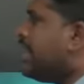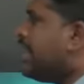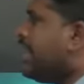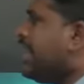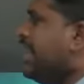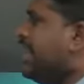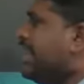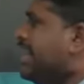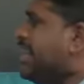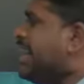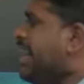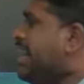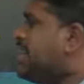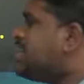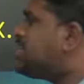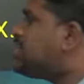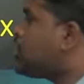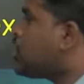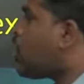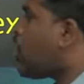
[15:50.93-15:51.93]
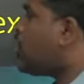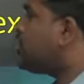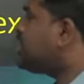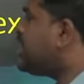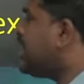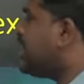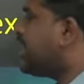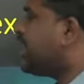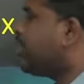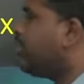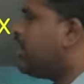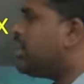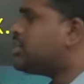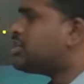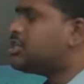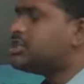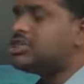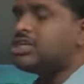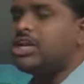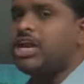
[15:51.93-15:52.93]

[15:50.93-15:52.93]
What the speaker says: It rates laws and regulations